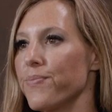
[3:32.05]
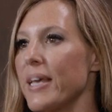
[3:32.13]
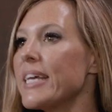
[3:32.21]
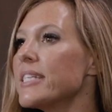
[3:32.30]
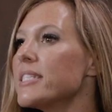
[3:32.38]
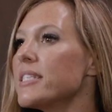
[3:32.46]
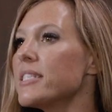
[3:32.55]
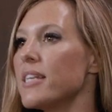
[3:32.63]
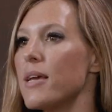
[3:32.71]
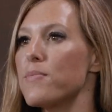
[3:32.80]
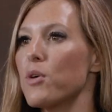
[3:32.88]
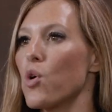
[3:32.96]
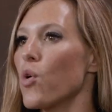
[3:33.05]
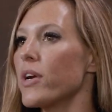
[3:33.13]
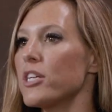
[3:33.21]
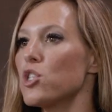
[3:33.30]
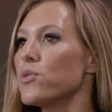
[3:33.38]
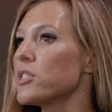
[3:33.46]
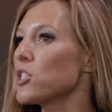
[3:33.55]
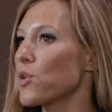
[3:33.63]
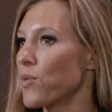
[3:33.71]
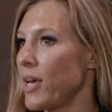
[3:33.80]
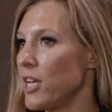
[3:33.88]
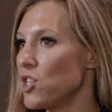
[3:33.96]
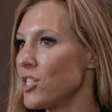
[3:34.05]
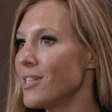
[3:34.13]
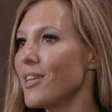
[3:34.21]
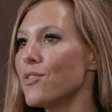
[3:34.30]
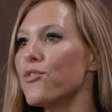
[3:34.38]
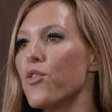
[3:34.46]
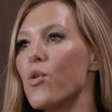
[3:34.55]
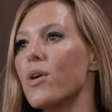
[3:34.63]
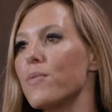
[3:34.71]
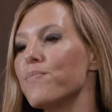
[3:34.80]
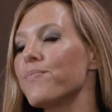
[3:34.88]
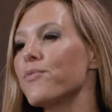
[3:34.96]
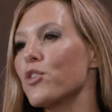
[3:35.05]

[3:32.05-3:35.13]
It gets its name according to its location and form.